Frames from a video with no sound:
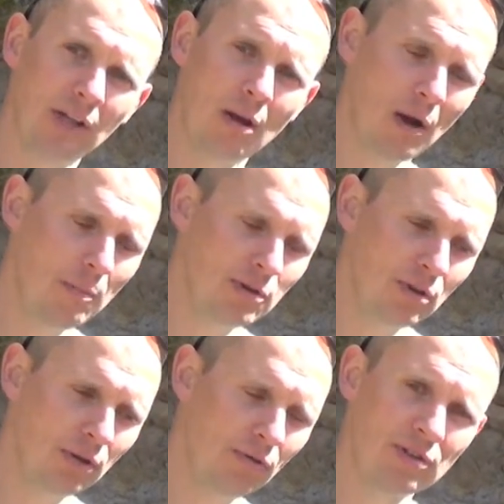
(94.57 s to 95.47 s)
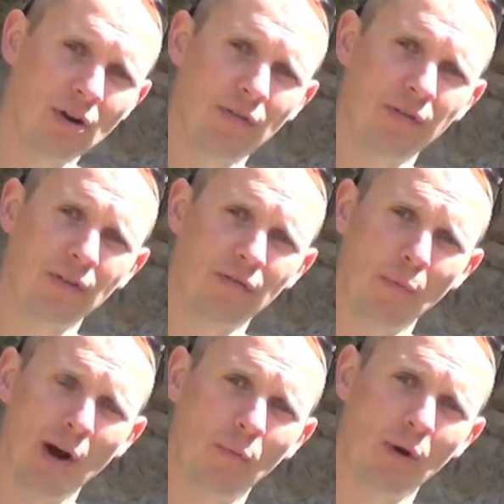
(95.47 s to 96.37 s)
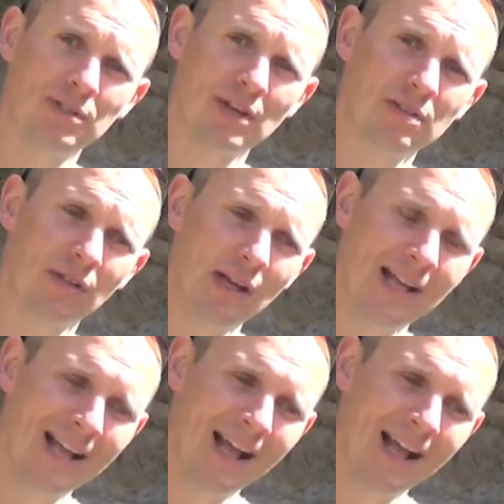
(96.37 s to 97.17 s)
You know, it might be 2 degrees off from where it was yesterday.